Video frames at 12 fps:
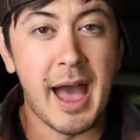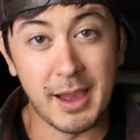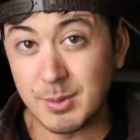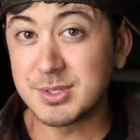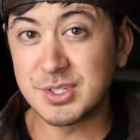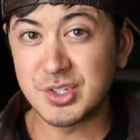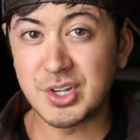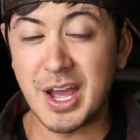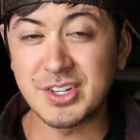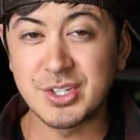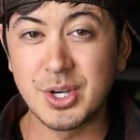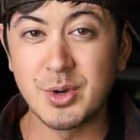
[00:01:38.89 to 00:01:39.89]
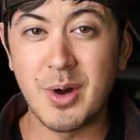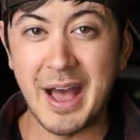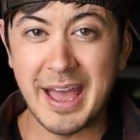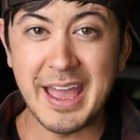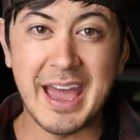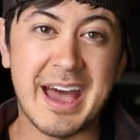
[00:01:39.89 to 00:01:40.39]
I was at SHOT Show.
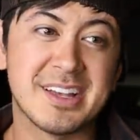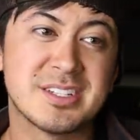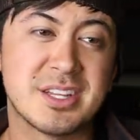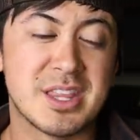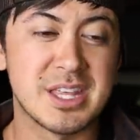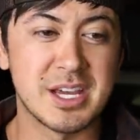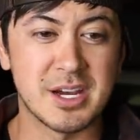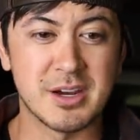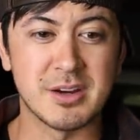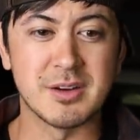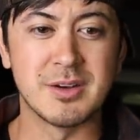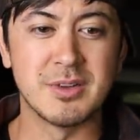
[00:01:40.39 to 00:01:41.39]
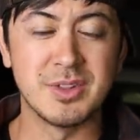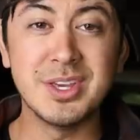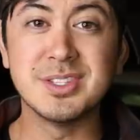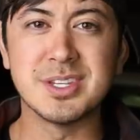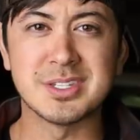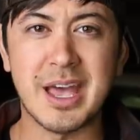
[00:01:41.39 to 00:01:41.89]
I asked their
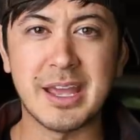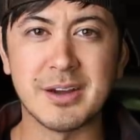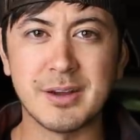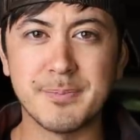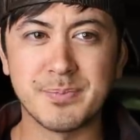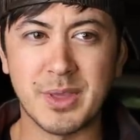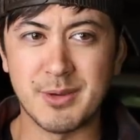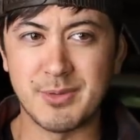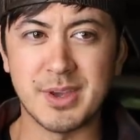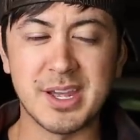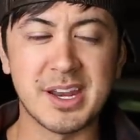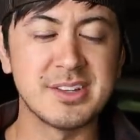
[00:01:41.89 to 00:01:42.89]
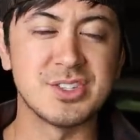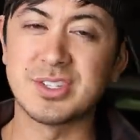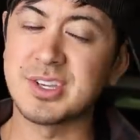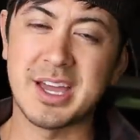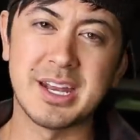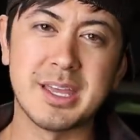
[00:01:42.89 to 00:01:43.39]
lead designer if he could
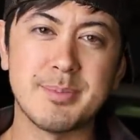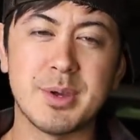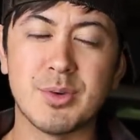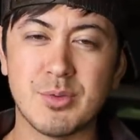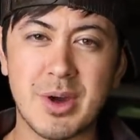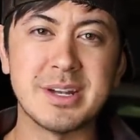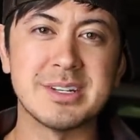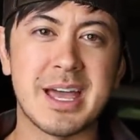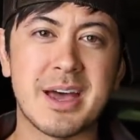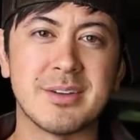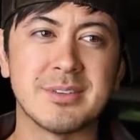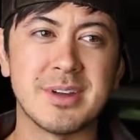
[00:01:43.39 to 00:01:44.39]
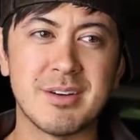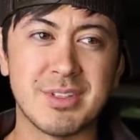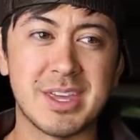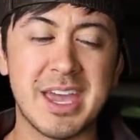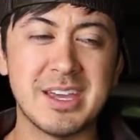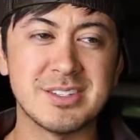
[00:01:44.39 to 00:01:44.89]
just kind of give me a rundown of
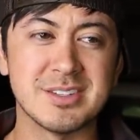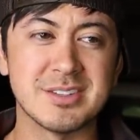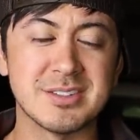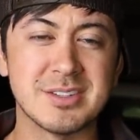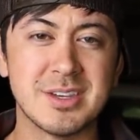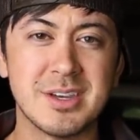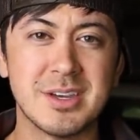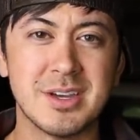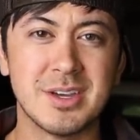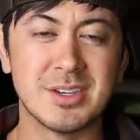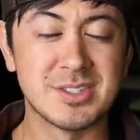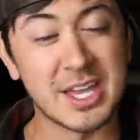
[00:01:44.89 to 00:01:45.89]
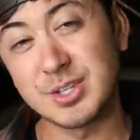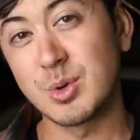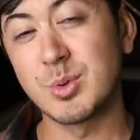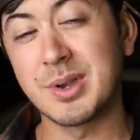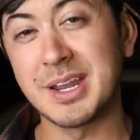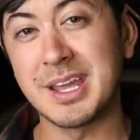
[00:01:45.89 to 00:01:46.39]
the cases. So that's
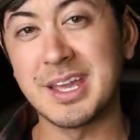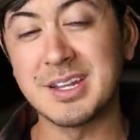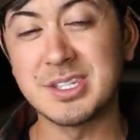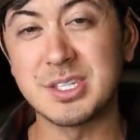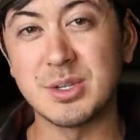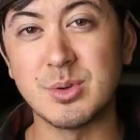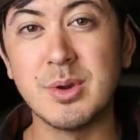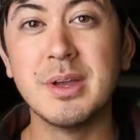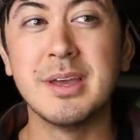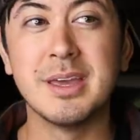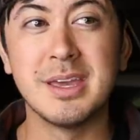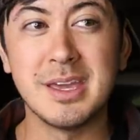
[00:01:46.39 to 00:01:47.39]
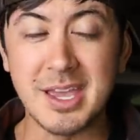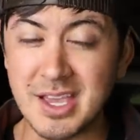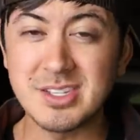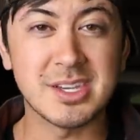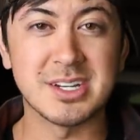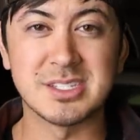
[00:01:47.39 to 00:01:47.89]
what we're gonna get into.
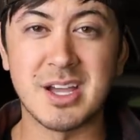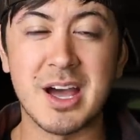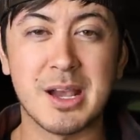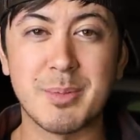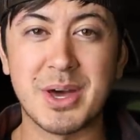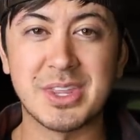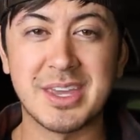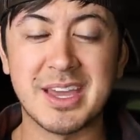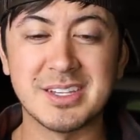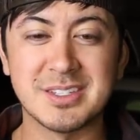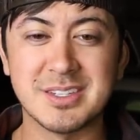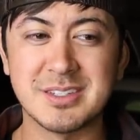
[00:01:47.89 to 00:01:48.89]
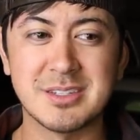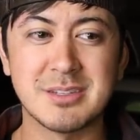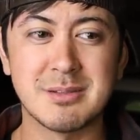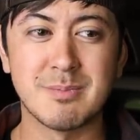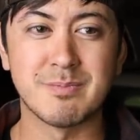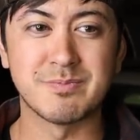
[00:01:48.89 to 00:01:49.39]
He's gonna talk about the
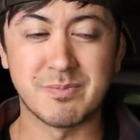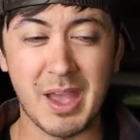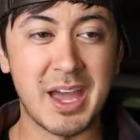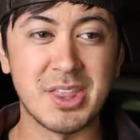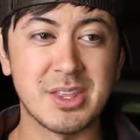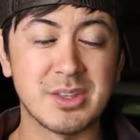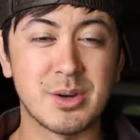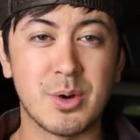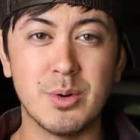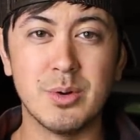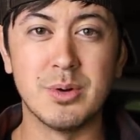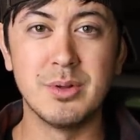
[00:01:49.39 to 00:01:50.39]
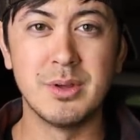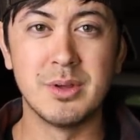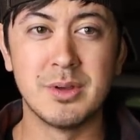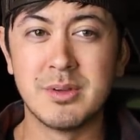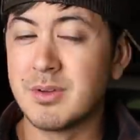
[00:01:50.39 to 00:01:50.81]
cases. I think they're cool.